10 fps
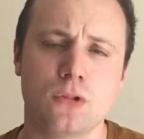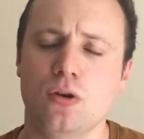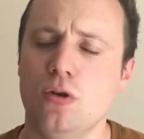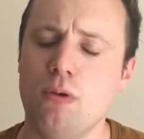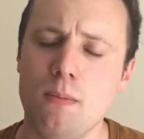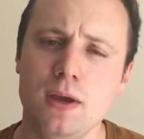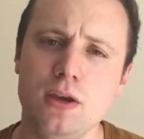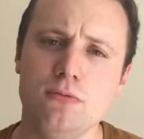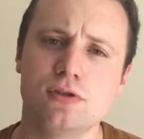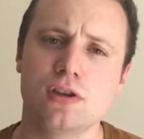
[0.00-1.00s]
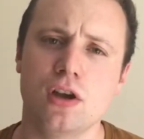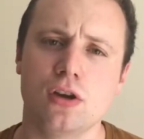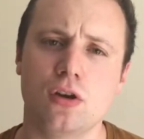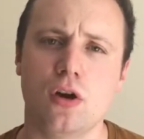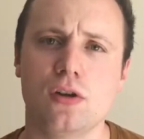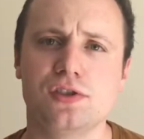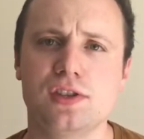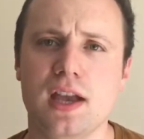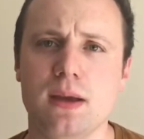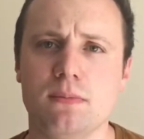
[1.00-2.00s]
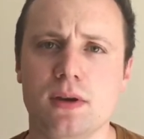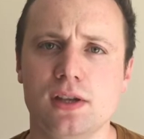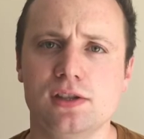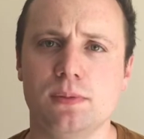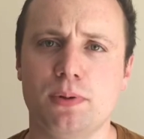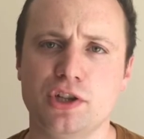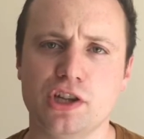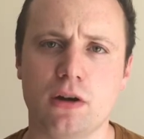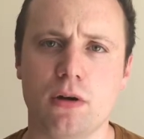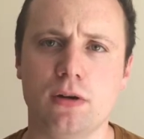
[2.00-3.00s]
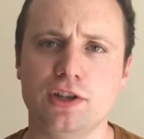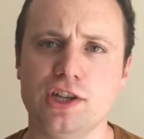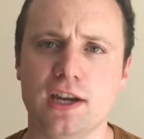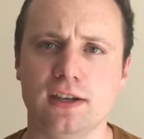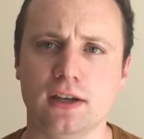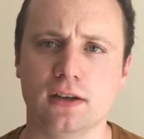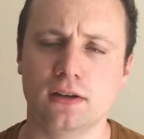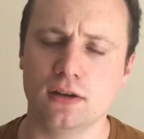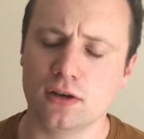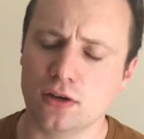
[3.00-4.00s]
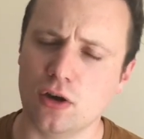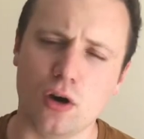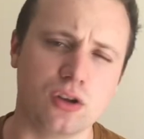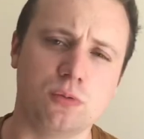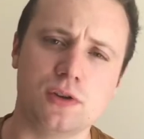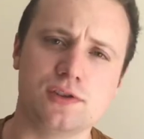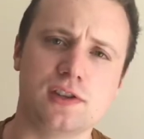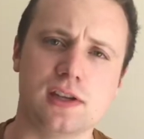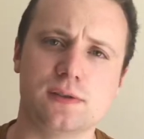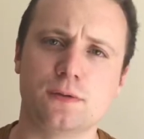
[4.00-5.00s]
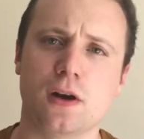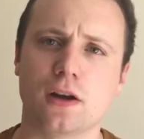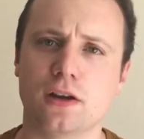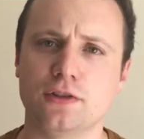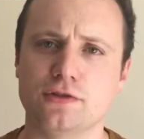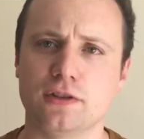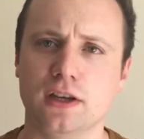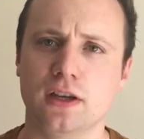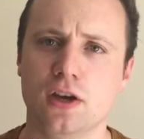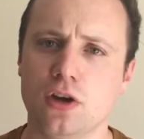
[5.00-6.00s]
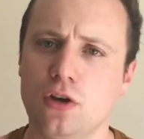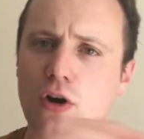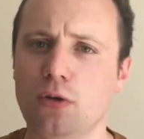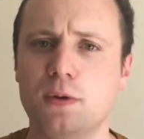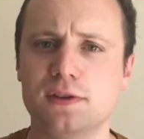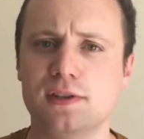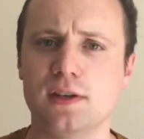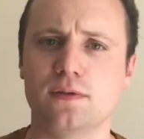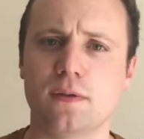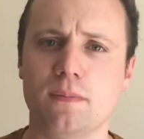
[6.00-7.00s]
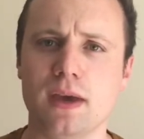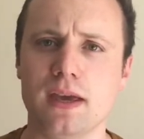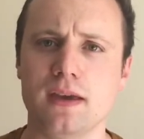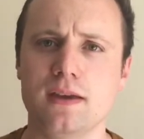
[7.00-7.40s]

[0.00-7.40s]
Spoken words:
Or when we use God's name to push our own agenda. God wants this for our country. God wants this for me.